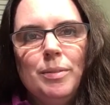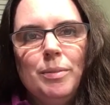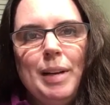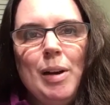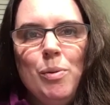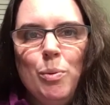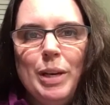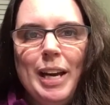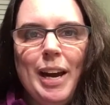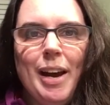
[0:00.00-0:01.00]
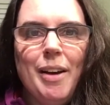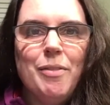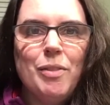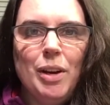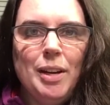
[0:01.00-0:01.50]
now we
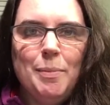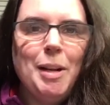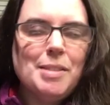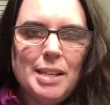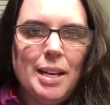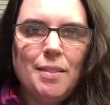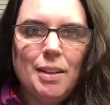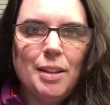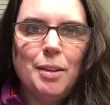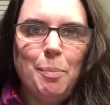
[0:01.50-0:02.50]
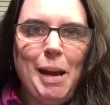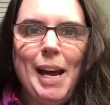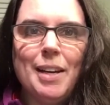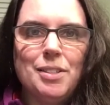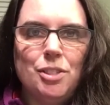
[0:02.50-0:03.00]
have, I'm not saying that in the
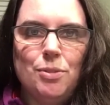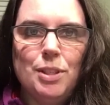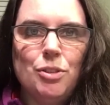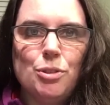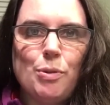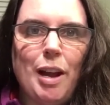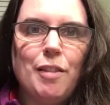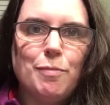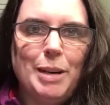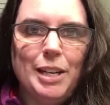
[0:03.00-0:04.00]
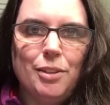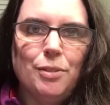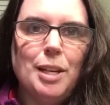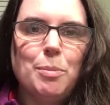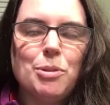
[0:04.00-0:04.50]
past you didn't drive by your
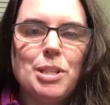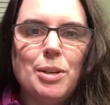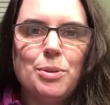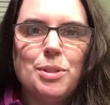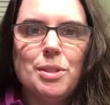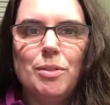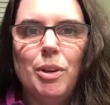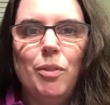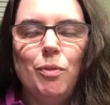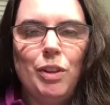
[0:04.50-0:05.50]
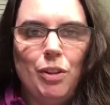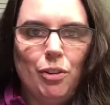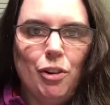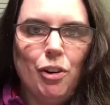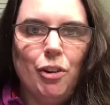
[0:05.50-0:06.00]
neighbor's house and envy
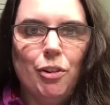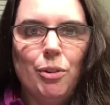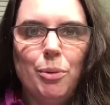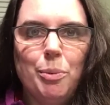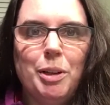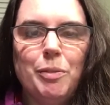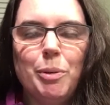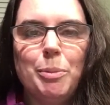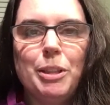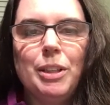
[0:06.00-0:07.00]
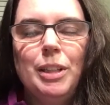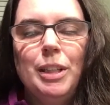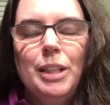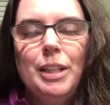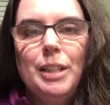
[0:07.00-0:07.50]
their car or whatever, but
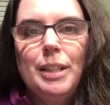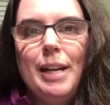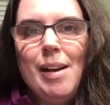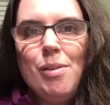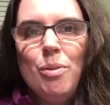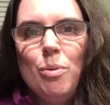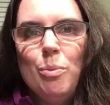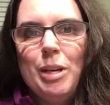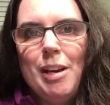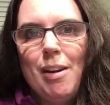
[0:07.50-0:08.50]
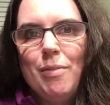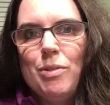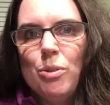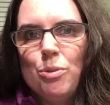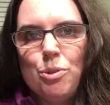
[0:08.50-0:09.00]
now we have
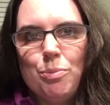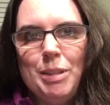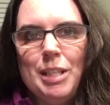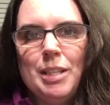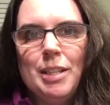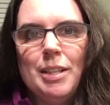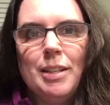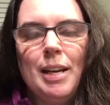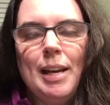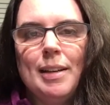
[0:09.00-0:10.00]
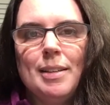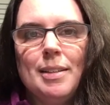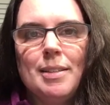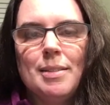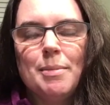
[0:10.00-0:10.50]
social media and